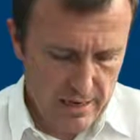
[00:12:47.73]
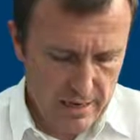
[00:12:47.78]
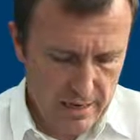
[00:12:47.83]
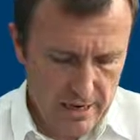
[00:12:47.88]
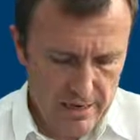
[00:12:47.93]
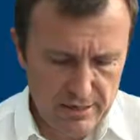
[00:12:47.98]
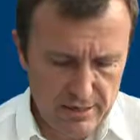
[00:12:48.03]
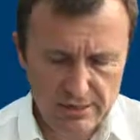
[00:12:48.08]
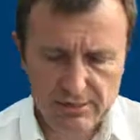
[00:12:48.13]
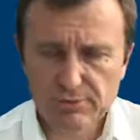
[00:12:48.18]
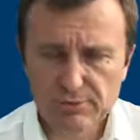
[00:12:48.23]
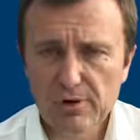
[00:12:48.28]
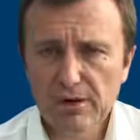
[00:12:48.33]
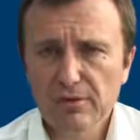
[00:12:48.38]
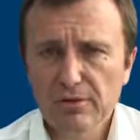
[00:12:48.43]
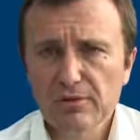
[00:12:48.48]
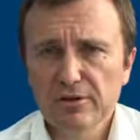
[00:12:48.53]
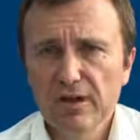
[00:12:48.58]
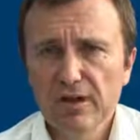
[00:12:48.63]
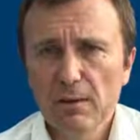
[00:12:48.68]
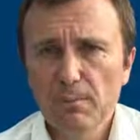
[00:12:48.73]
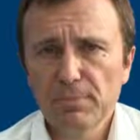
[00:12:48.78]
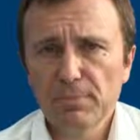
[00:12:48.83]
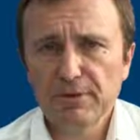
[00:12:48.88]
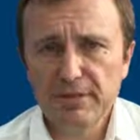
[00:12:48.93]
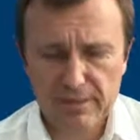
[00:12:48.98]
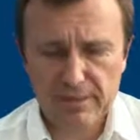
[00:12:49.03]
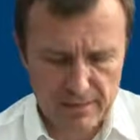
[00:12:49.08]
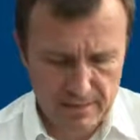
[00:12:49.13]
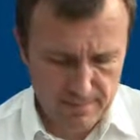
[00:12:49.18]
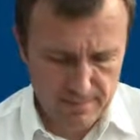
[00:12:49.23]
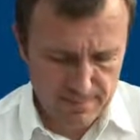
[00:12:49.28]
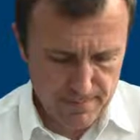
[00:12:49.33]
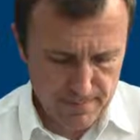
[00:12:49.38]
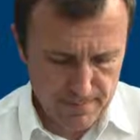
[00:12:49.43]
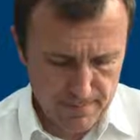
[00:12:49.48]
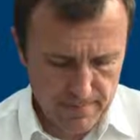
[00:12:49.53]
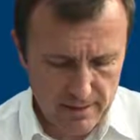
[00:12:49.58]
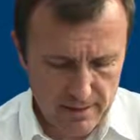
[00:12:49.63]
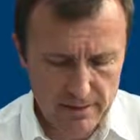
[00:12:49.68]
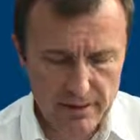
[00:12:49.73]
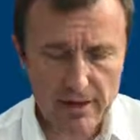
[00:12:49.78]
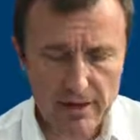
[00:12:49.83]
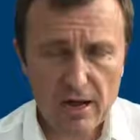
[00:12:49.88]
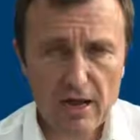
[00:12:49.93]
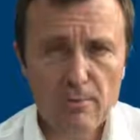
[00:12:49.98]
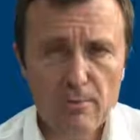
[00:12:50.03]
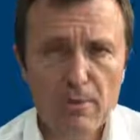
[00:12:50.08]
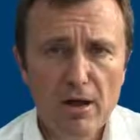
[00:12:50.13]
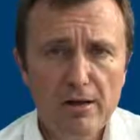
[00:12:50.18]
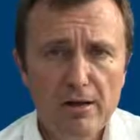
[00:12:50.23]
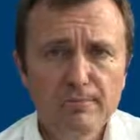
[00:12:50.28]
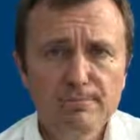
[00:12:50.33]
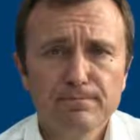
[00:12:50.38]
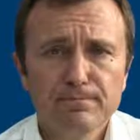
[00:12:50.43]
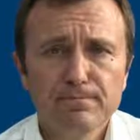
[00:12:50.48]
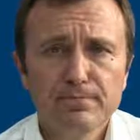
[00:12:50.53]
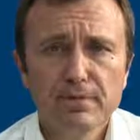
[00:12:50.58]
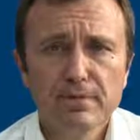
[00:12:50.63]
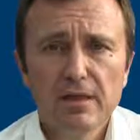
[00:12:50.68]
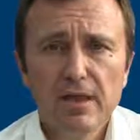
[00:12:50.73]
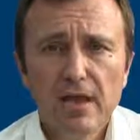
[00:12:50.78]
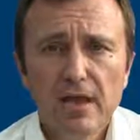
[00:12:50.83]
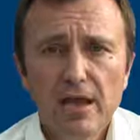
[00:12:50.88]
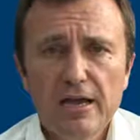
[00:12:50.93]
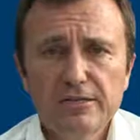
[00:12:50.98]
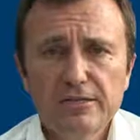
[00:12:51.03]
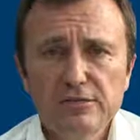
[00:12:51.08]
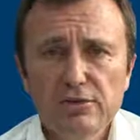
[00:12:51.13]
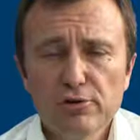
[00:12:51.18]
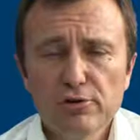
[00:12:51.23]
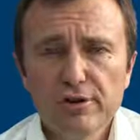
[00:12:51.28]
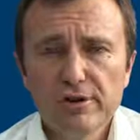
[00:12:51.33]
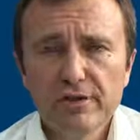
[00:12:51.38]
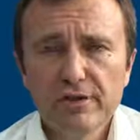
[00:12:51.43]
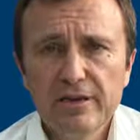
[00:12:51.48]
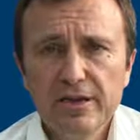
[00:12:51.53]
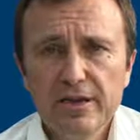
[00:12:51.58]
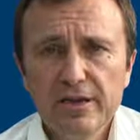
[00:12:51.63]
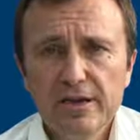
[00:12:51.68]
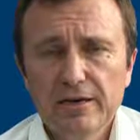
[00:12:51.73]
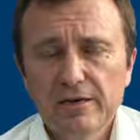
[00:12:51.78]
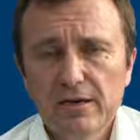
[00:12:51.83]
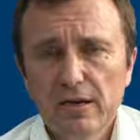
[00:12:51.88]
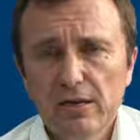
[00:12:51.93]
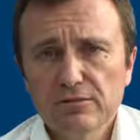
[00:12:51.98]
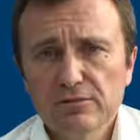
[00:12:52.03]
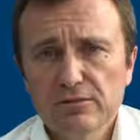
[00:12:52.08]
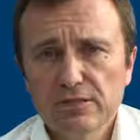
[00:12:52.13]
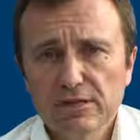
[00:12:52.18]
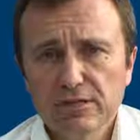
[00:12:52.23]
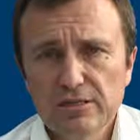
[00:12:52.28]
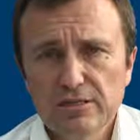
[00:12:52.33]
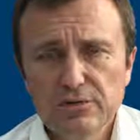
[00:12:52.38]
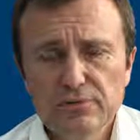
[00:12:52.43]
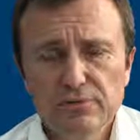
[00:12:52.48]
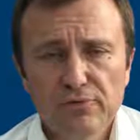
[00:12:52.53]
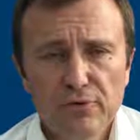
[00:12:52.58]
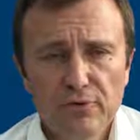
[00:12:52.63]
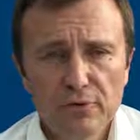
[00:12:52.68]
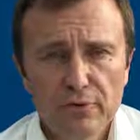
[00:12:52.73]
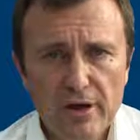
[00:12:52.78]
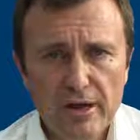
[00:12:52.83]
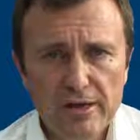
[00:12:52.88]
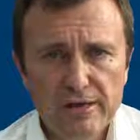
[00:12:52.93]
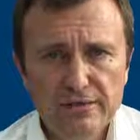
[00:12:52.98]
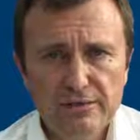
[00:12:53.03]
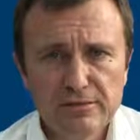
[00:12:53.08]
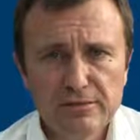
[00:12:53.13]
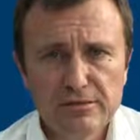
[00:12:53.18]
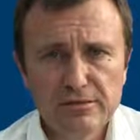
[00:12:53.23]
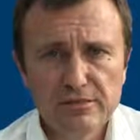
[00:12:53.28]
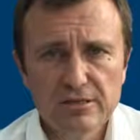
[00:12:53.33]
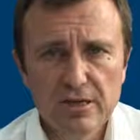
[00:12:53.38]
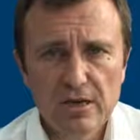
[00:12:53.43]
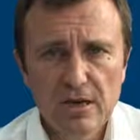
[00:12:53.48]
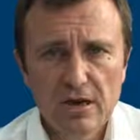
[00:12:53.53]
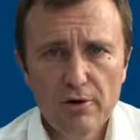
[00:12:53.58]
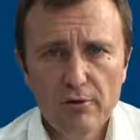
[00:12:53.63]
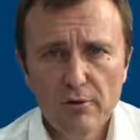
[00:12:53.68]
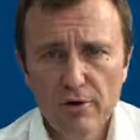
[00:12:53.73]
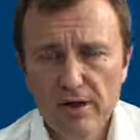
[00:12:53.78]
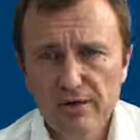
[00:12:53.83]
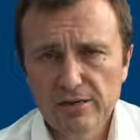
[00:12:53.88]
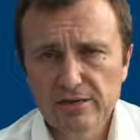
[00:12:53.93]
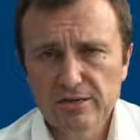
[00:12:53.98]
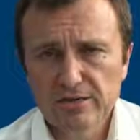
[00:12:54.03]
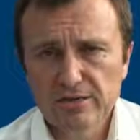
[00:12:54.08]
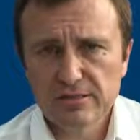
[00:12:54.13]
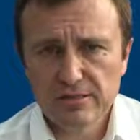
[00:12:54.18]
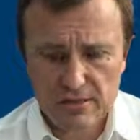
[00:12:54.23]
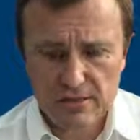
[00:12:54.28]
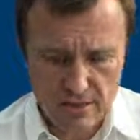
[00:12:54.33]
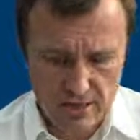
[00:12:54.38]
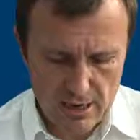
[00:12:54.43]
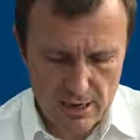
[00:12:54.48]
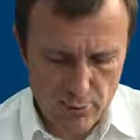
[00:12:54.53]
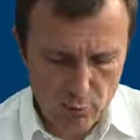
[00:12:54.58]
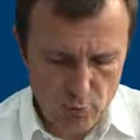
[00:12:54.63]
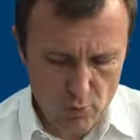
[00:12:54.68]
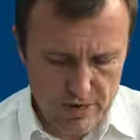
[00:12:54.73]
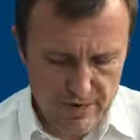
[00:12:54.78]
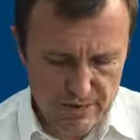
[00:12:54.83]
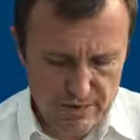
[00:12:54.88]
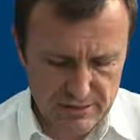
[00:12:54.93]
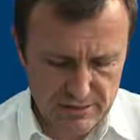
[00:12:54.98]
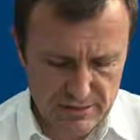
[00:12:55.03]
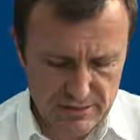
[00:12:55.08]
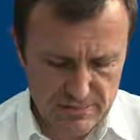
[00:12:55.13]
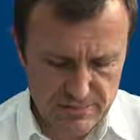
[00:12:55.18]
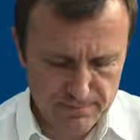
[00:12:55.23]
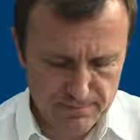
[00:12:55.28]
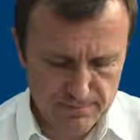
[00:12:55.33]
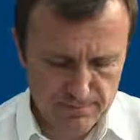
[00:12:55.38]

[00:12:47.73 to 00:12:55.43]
In Israel, the company Kaima is looking at alternative grains, rice and wheats,